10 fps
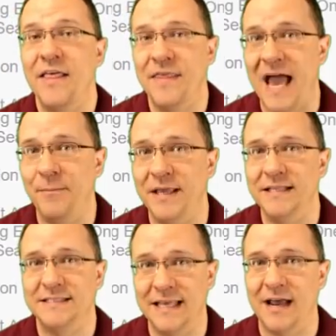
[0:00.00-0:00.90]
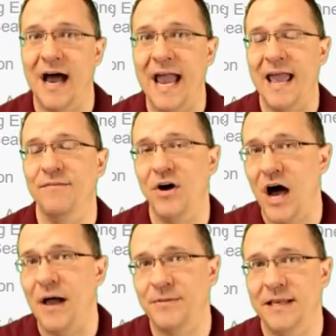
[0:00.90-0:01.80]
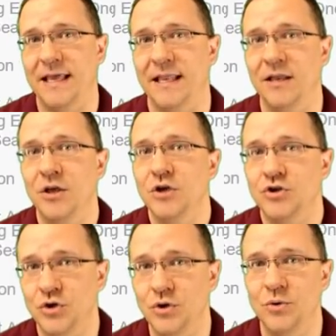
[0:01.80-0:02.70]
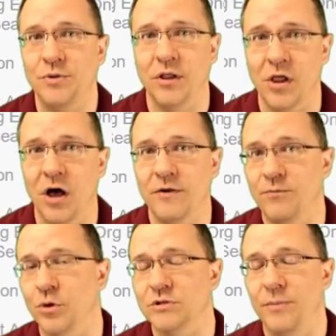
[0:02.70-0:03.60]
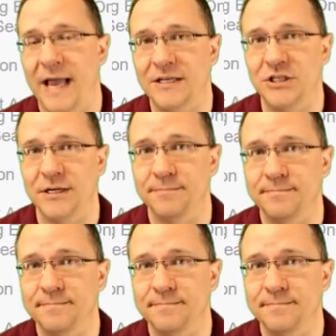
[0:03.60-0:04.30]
That means that I have opted in to the law enforcement matching.